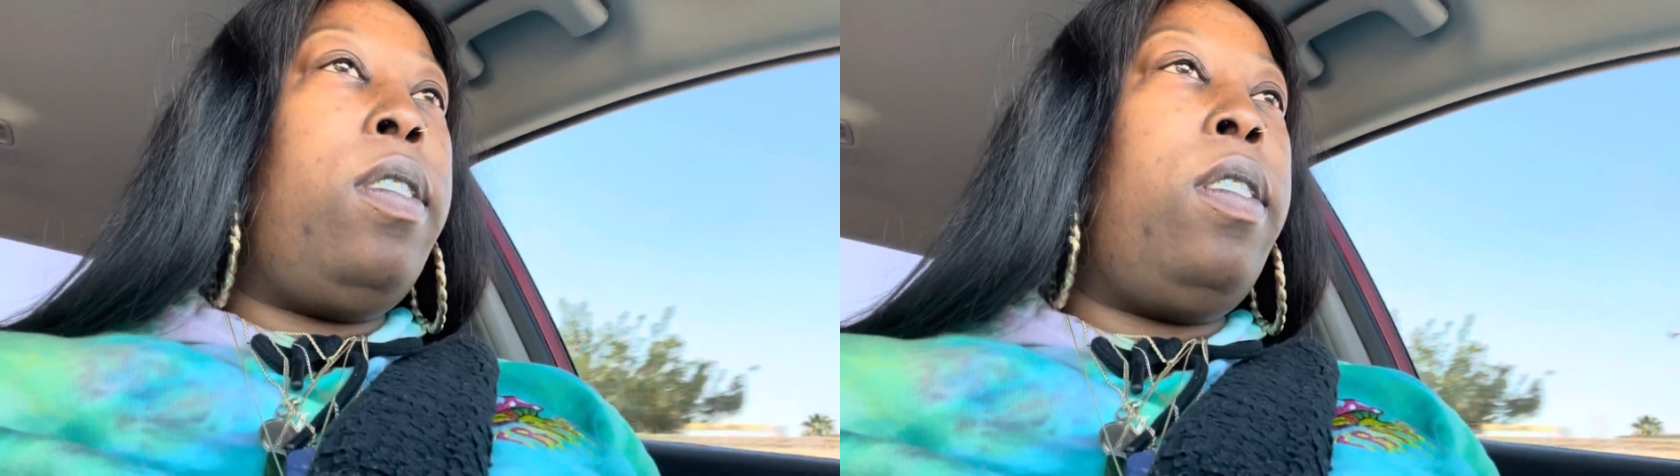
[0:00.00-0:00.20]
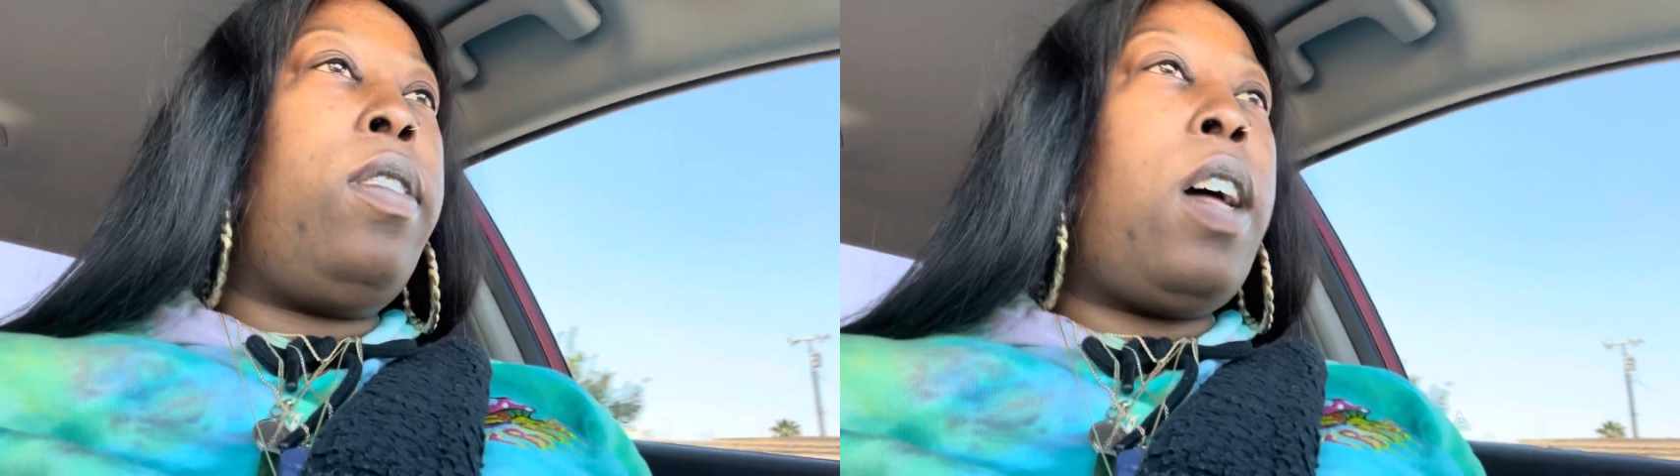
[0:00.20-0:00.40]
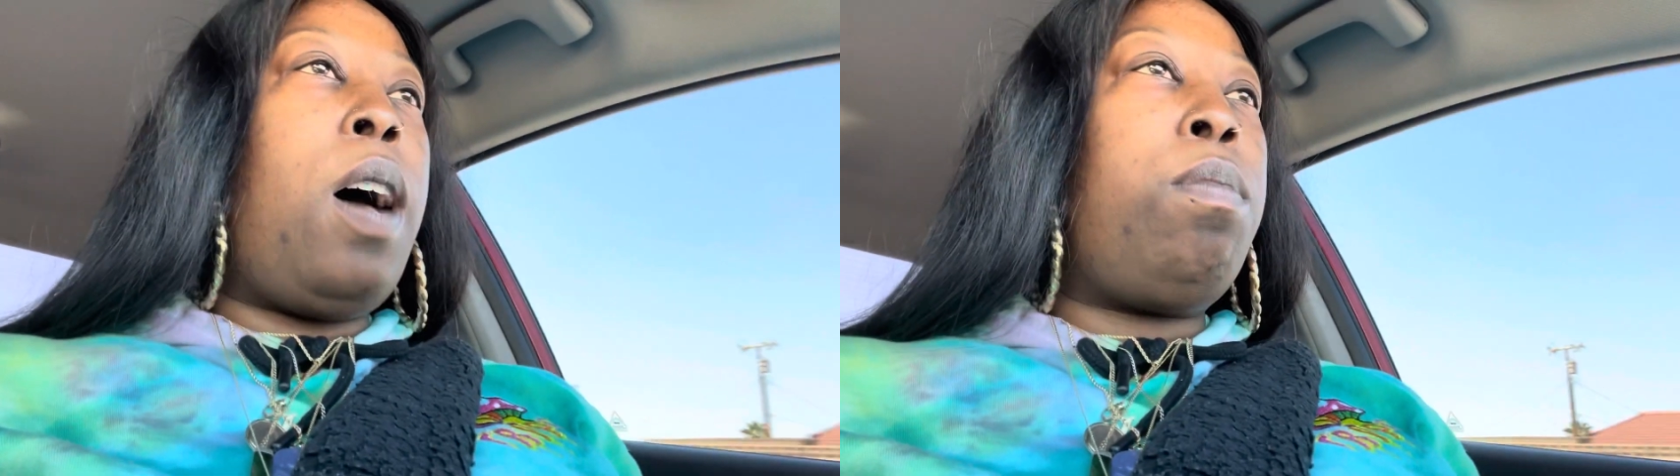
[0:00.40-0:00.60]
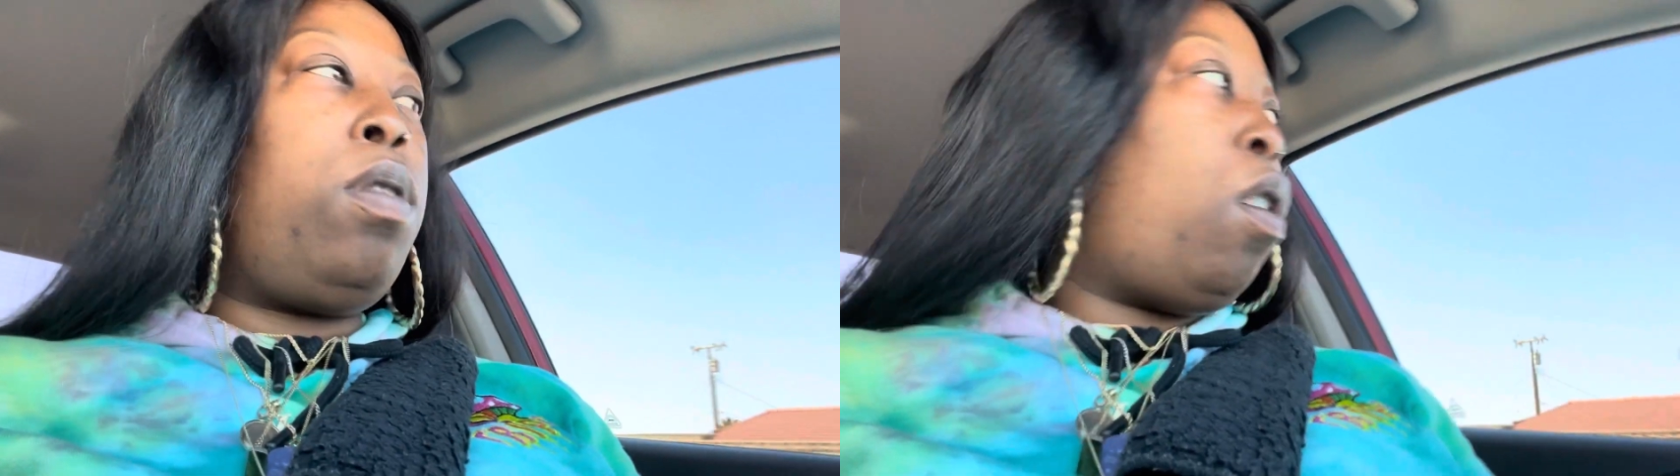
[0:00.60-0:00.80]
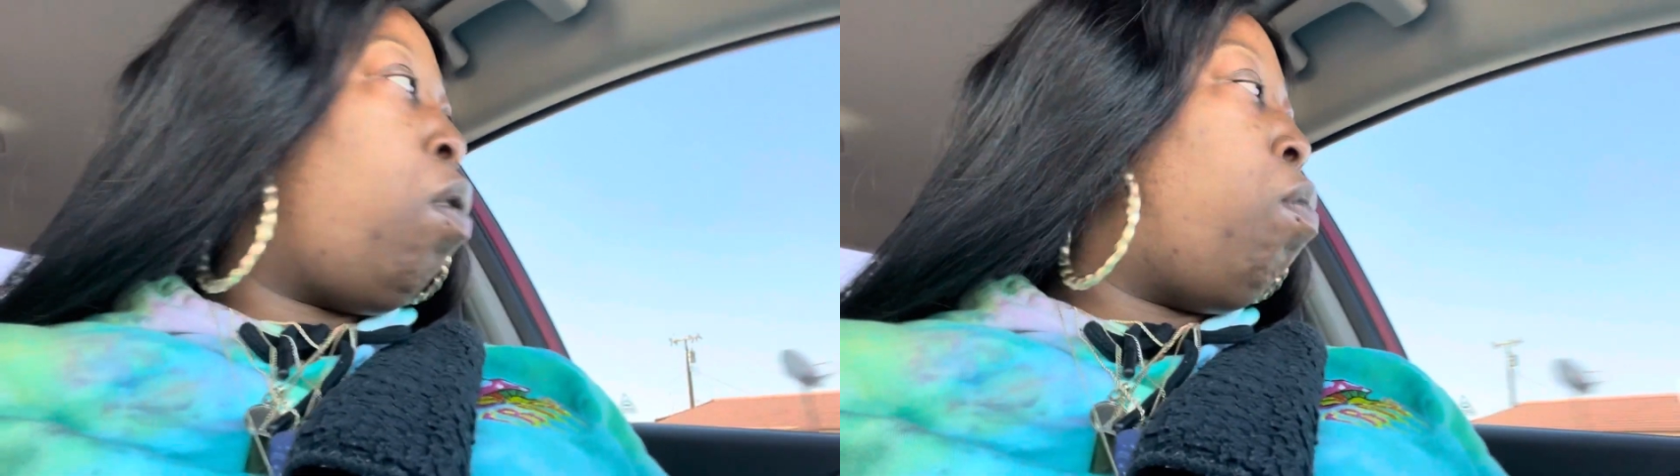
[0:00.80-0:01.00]
it stops.
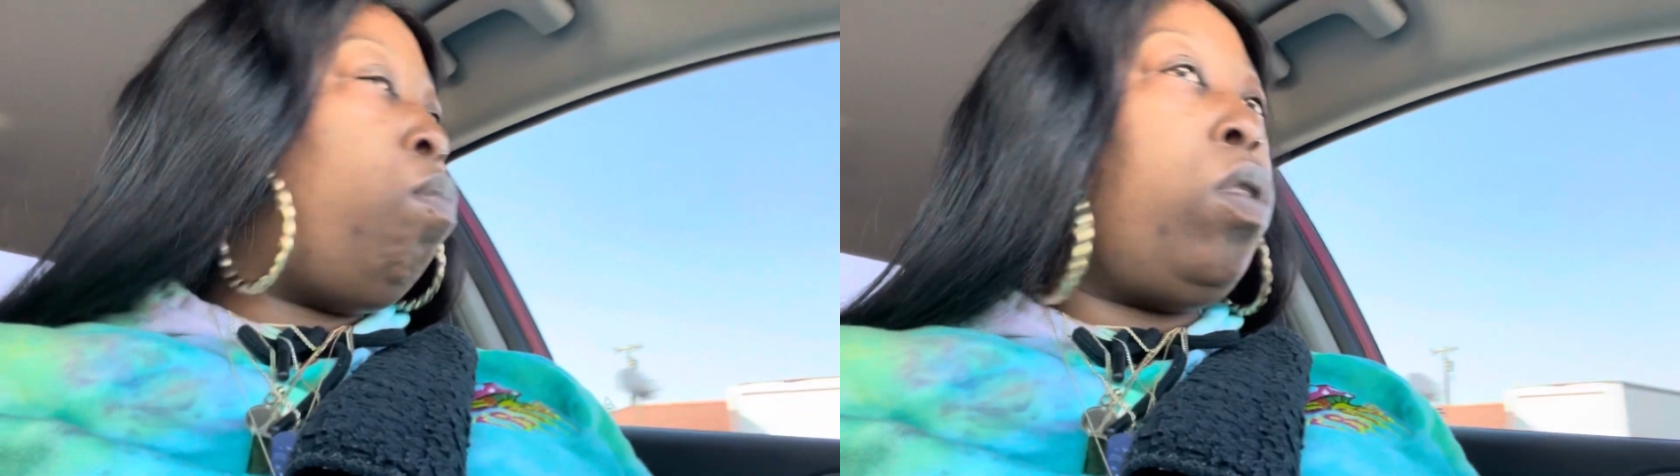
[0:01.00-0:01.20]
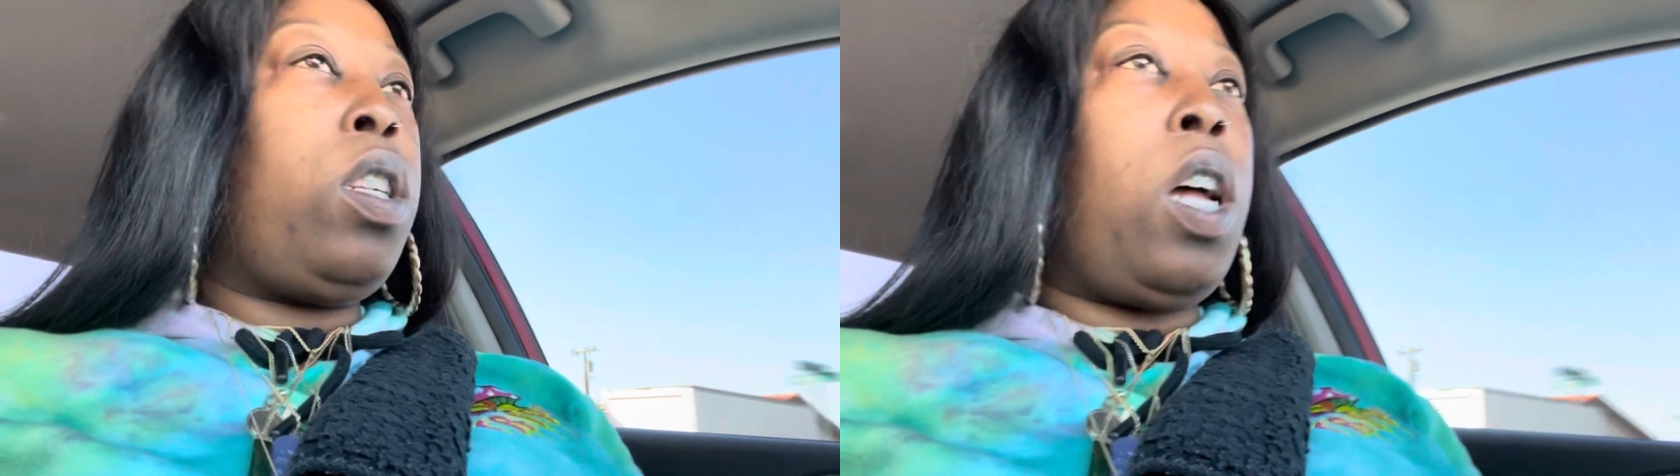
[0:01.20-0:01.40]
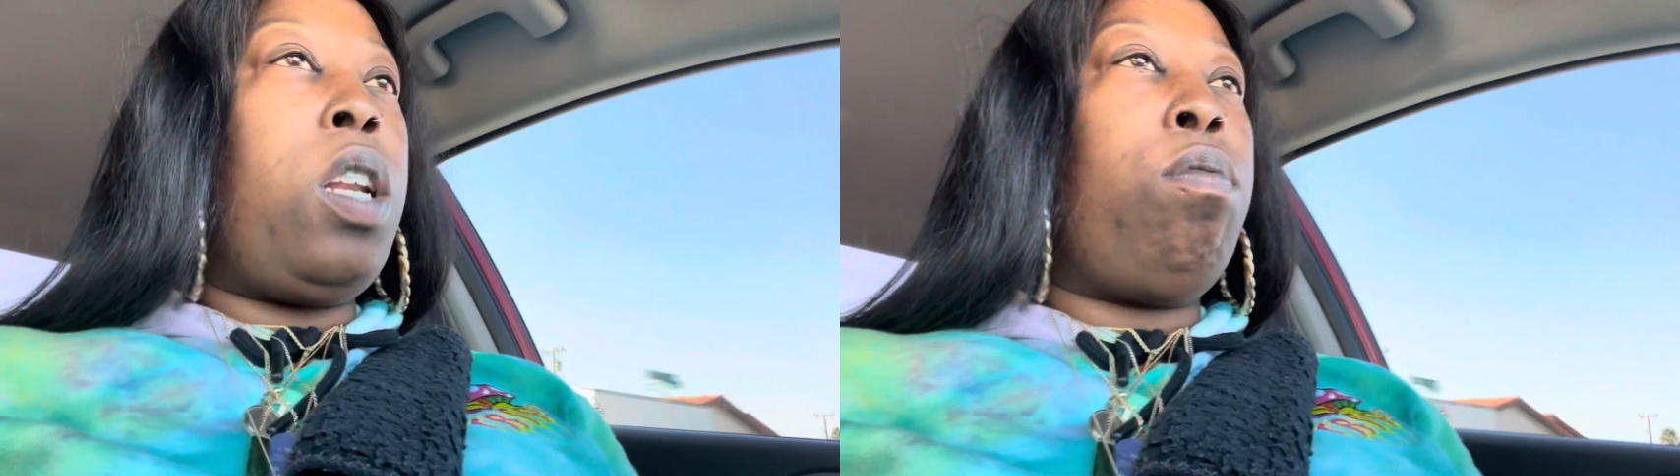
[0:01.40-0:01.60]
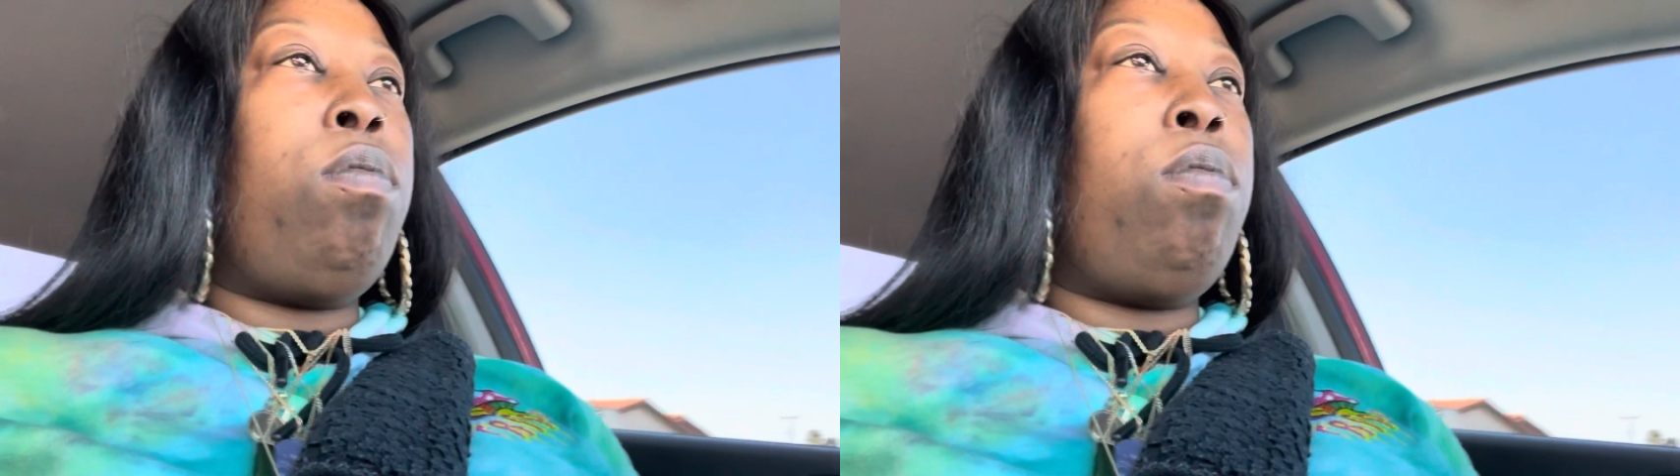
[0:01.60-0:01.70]
So what should I do?